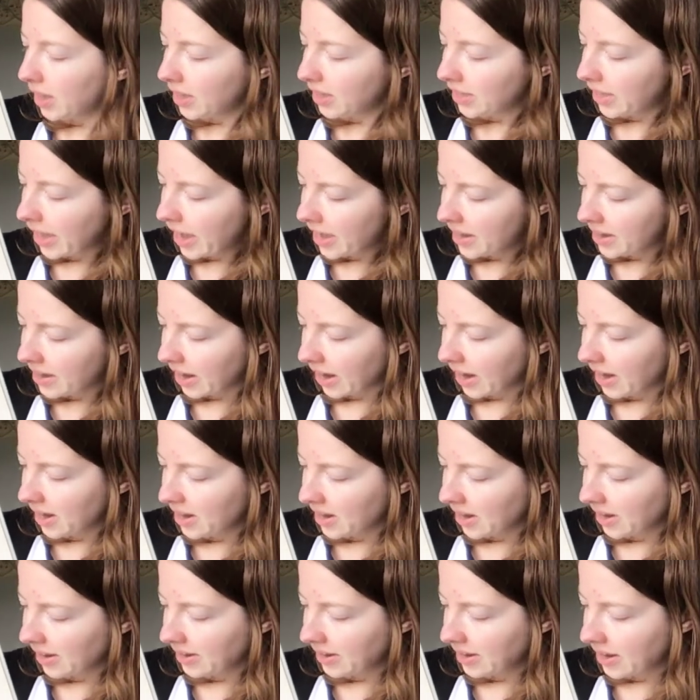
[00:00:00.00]
That night,
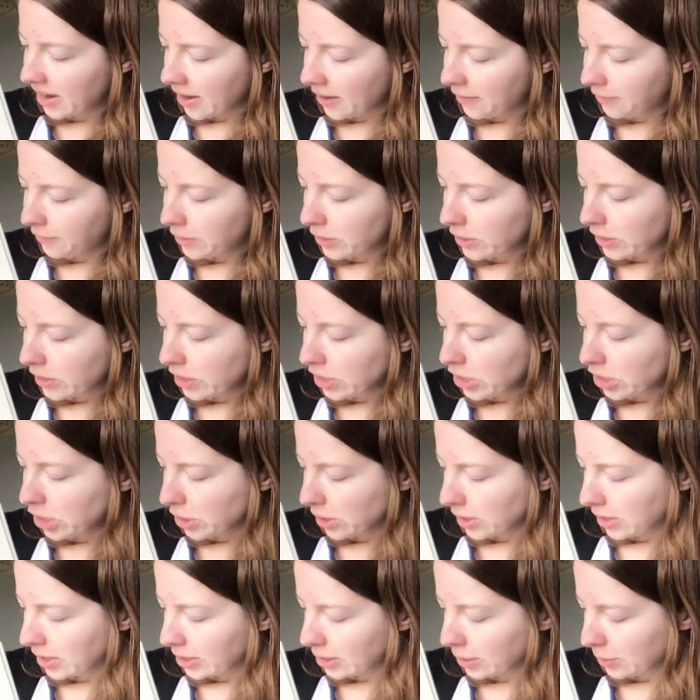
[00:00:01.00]
in an effort to
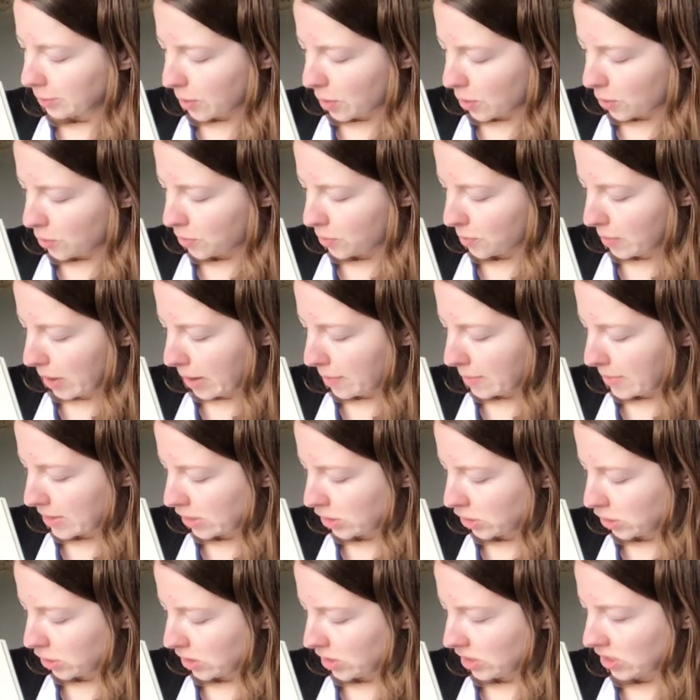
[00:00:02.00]
cheer us both, my
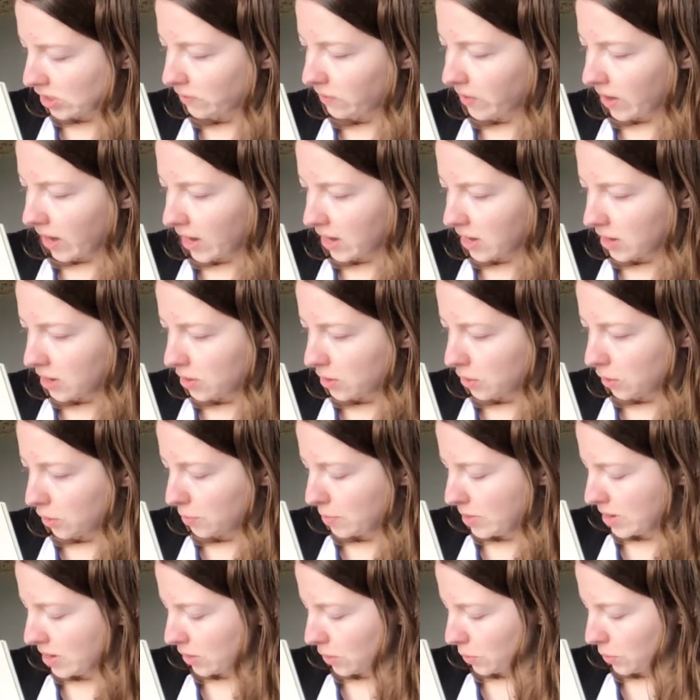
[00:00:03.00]
mistress divided her
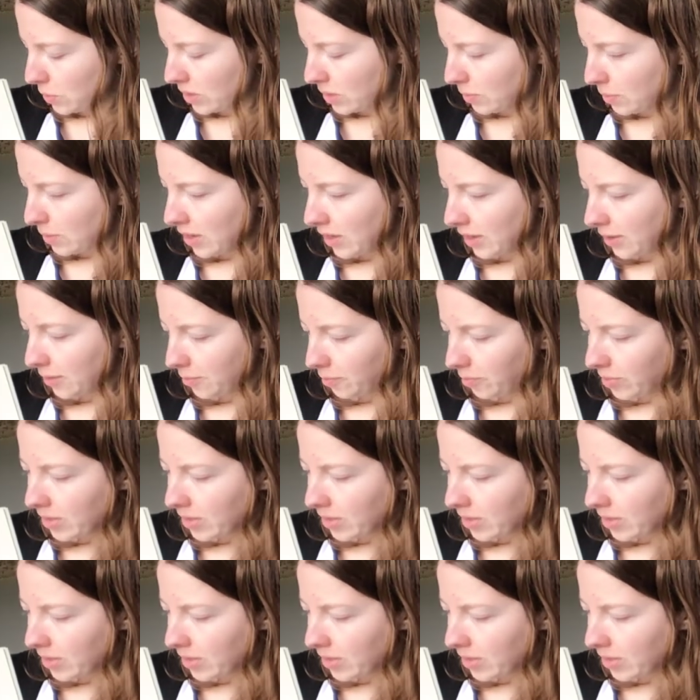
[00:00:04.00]
meal with me.